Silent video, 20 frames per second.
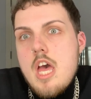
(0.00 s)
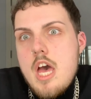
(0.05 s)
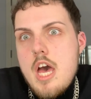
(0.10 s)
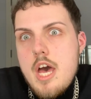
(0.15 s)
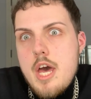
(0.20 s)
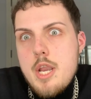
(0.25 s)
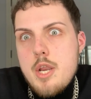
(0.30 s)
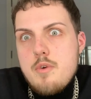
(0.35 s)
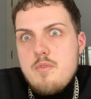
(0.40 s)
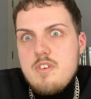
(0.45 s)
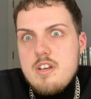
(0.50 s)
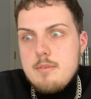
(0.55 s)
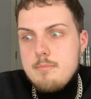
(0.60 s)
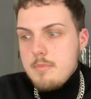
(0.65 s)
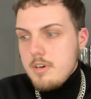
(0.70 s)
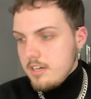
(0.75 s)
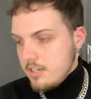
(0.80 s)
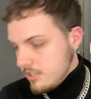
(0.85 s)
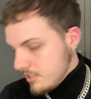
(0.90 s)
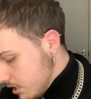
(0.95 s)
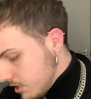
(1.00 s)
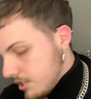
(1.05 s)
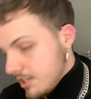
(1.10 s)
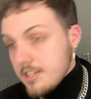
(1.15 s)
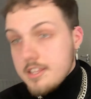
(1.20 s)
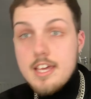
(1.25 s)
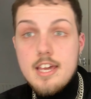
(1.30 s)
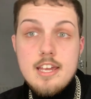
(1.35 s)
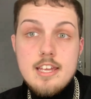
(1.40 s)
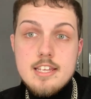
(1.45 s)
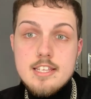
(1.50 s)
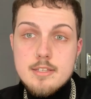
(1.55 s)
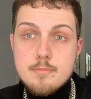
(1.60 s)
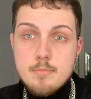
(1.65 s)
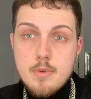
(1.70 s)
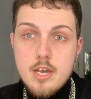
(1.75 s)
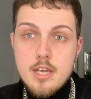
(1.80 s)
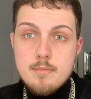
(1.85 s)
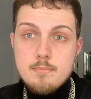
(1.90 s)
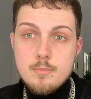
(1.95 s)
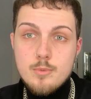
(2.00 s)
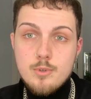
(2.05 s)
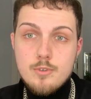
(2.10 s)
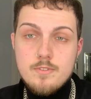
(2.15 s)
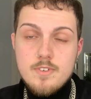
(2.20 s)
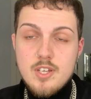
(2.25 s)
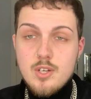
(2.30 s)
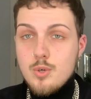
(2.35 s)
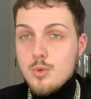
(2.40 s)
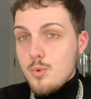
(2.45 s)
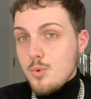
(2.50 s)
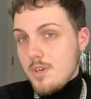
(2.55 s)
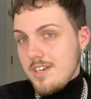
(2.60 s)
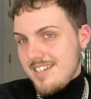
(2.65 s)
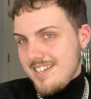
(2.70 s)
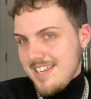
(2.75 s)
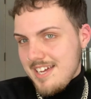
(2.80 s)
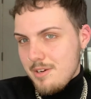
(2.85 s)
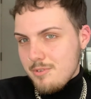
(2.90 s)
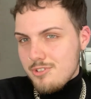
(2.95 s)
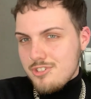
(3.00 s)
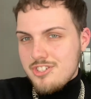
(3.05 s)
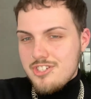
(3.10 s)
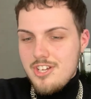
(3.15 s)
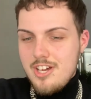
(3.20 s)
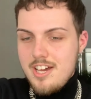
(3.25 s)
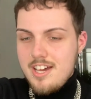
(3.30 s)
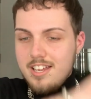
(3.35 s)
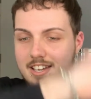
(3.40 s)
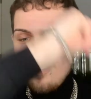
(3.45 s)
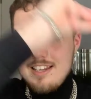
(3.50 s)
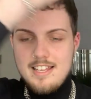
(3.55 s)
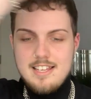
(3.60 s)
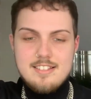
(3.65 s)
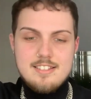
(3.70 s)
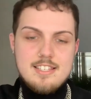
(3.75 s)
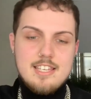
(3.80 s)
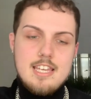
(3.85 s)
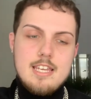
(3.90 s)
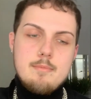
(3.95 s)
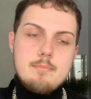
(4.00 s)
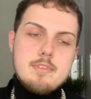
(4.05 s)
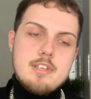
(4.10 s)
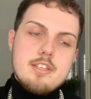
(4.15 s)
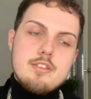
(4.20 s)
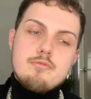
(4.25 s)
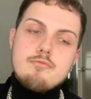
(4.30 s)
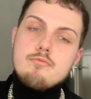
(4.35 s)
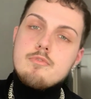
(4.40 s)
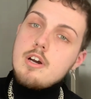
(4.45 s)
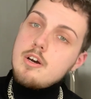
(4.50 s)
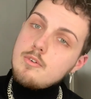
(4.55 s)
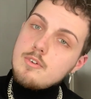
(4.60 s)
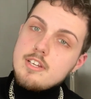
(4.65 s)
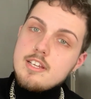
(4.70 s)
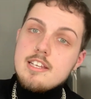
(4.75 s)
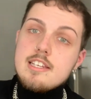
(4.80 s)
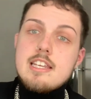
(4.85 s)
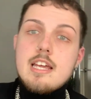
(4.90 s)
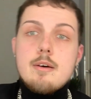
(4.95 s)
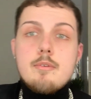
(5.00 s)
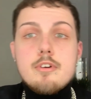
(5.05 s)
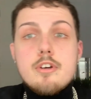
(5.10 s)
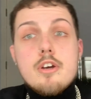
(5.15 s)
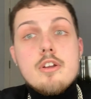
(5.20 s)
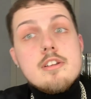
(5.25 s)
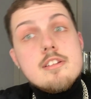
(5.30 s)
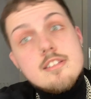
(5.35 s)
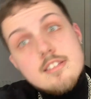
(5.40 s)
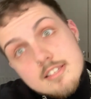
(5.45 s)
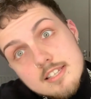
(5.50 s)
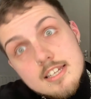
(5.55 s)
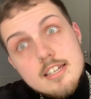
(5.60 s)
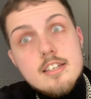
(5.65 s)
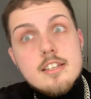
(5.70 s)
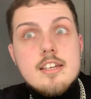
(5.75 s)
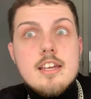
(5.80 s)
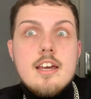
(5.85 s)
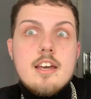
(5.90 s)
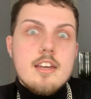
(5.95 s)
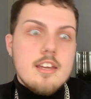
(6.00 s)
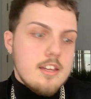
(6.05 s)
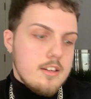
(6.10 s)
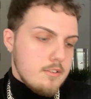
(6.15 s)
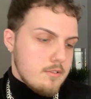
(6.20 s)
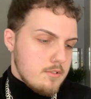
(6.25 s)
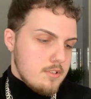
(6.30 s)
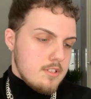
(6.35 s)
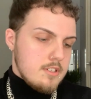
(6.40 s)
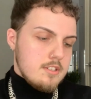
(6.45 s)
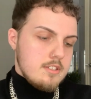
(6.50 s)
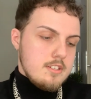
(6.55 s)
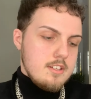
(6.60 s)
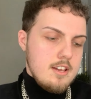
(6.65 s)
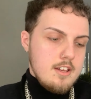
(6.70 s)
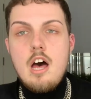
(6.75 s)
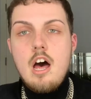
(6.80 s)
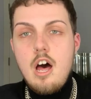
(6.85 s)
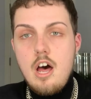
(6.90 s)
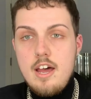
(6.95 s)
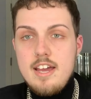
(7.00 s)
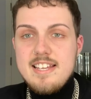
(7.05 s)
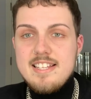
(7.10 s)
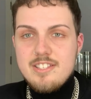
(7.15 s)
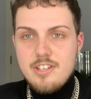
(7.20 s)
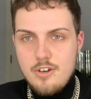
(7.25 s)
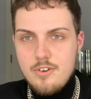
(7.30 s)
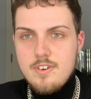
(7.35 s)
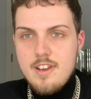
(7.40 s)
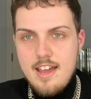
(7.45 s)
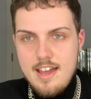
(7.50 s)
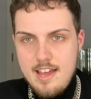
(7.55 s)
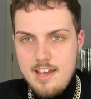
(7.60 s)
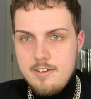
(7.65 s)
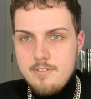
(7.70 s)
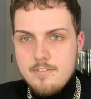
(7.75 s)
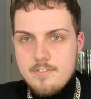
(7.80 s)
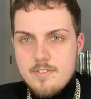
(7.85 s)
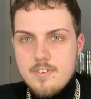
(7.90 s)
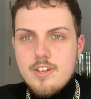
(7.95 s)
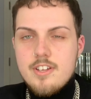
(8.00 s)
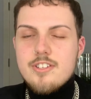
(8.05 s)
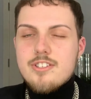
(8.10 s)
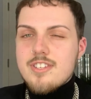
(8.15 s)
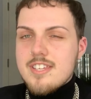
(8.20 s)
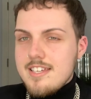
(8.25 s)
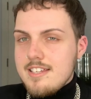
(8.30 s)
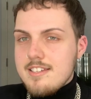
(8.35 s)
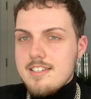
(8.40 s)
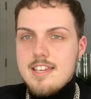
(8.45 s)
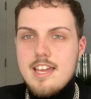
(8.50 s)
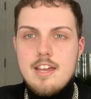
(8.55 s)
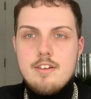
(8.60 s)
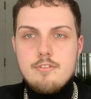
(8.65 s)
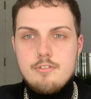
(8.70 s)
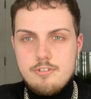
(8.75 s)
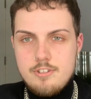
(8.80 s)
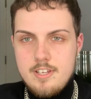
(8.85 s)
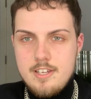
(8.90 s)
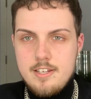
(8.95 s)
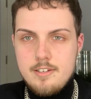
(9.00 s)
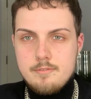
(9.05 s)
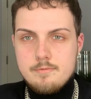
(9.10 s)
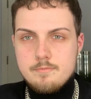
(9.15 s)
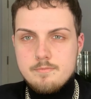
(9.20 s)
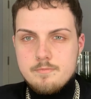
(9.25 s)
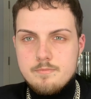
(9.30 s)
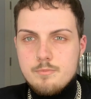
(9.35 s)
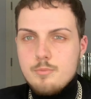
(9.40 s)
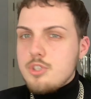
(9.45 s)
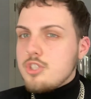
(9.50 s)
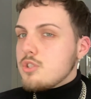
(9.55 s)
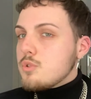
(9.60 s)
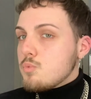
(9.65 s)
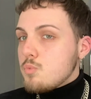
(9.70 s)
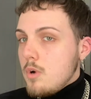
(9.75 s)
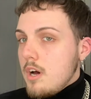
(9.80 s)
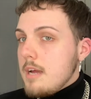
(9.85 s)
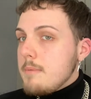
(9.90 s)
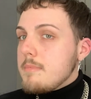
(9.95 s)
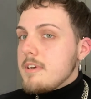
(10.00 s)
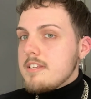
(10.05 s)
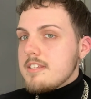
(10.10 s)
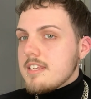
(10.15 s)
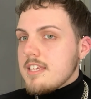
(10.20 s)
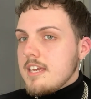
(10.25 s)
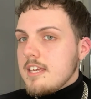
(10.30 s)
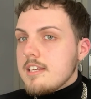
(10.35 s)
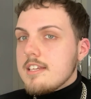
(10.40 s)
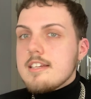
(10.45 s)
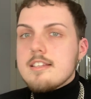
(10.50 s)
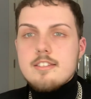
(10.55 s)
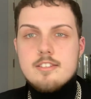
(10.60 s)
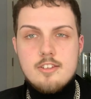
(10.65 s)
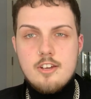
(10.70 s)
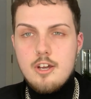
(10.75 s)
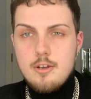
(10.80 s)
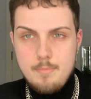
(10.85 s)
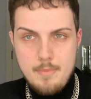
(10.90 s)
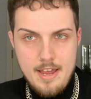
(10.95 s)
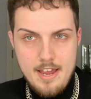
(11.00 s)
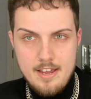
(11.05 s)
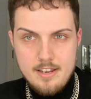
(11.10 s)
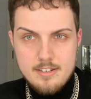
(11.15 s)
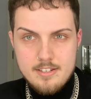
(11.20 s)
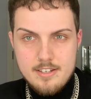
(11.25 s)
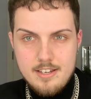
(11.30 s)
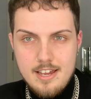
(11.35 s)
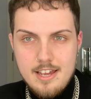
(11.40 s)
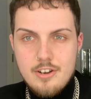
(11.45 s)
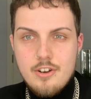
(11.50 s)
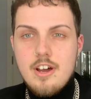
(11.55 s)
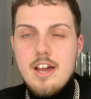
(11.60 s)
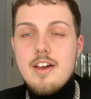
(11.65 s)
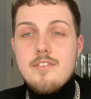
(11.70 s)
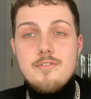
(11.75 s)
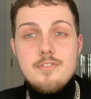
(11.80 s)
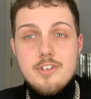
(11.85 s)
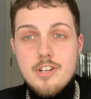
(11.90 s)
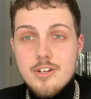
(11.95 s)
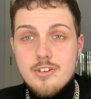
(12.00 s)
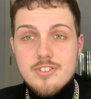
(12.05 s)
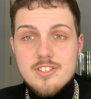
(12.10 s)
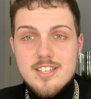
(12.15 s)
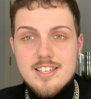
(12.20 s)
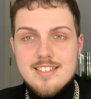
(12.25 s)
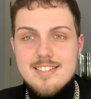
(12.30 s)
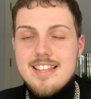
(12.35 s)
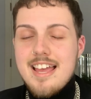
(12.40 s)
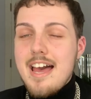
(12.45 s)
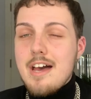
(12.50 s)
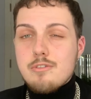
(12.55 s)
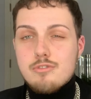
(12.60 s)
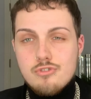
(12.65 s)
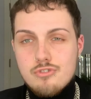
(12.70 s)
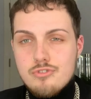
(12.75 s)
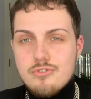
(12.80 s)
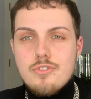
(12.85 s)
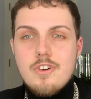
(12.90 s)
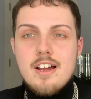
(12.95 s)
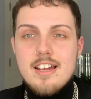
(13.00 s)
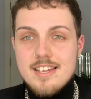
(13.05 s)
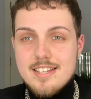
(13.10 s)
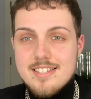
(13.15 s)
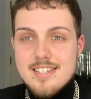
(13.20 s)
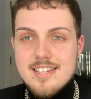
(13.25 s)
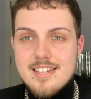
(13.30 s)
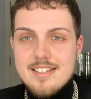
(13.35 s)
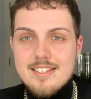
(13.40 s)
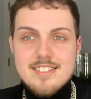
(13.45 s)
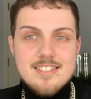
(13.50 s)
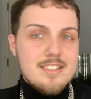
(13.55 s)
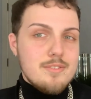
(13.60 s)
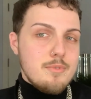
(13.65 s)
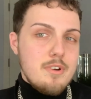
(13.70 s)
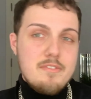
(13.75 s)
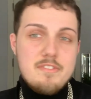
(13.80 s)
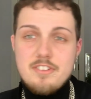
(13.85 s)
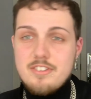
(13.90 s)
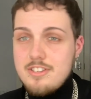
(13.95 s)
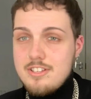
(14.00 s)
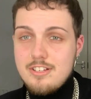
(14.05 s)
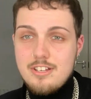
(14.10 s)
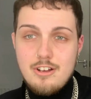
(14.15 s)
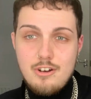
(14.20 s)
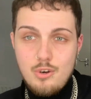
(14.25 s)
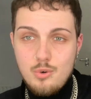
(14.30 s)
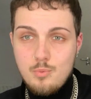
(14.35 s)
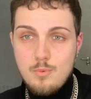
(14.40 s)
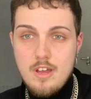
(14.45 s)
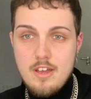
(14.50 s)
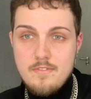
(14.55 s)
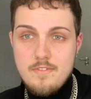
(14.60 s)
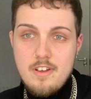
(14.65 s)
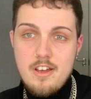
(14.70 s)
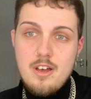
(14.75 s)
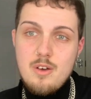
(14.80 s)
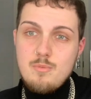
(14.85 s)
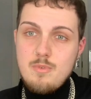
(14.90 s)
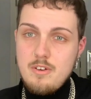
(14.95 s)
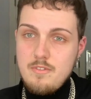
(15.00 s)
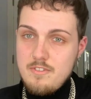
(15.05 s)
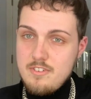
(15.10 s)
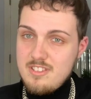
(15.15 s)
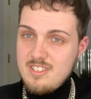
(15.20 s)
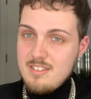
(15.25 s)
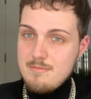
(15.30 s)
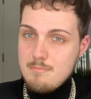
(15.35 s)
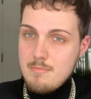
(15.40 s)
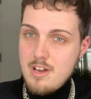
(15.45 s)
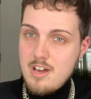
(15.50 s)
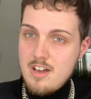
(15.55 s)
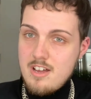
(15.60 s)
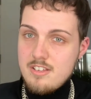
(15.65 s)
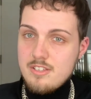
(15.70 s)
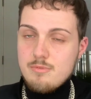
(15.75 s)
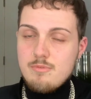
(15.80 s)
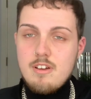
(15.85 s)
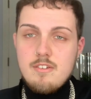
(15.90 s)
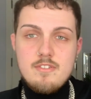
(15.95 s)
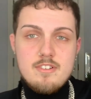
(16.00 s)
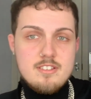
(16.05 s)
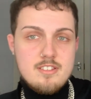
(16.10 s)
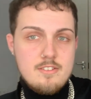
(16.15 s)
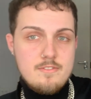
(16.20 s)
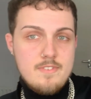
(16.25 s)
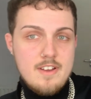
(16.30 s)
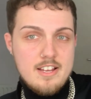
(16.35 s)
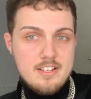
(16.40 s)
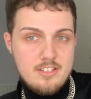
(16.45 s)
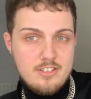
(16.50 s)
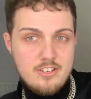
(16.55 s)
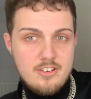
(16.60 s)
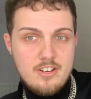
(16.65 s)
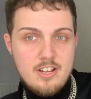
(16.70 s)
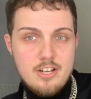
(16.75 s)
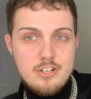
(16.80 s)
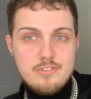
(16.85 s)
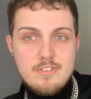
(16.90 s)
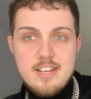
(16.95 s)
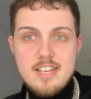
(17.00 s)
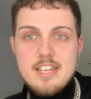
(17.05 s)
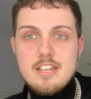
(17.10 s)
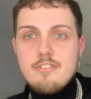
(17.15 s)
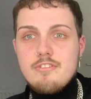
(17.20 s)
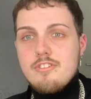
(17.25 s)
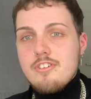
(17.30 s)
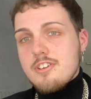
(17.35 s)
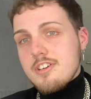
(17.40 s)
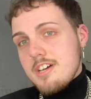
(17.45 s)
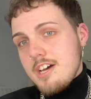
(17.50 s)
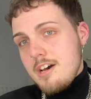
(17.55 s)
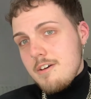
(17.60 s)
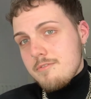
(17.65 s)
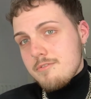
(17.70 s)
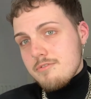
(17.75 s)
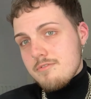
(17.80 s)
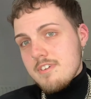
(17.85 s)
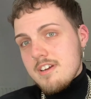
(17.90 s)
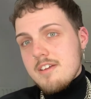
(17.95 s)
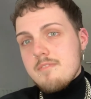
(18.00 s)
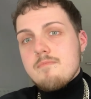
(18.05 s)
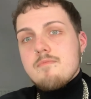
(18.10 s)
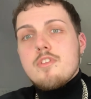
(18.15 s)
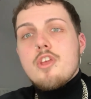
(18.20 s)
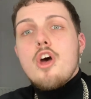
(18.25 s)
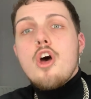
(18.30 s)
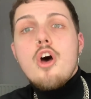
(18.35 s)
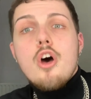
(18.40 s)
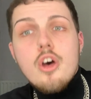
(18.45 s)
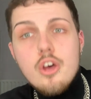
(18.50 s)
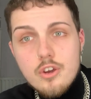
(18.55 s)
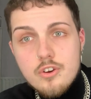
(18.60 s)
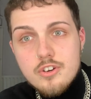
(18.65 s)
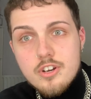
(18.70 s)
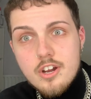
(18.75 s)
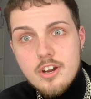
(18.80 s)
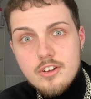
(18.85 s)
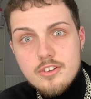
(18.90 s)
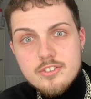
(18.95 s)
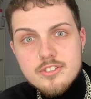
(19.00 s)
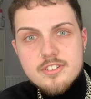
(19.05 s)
I don't really mind. So that is my Morphe haul now done. Let's keep this rolling. Now we're going into skincare, girls. So I don't have a skincare routine, which is why my skin is so bad. And I have noticed how dry it is, whether it's the cold weather, whether it's the mask, whether it's the fact that I don't hydrate it or look after it, who knows.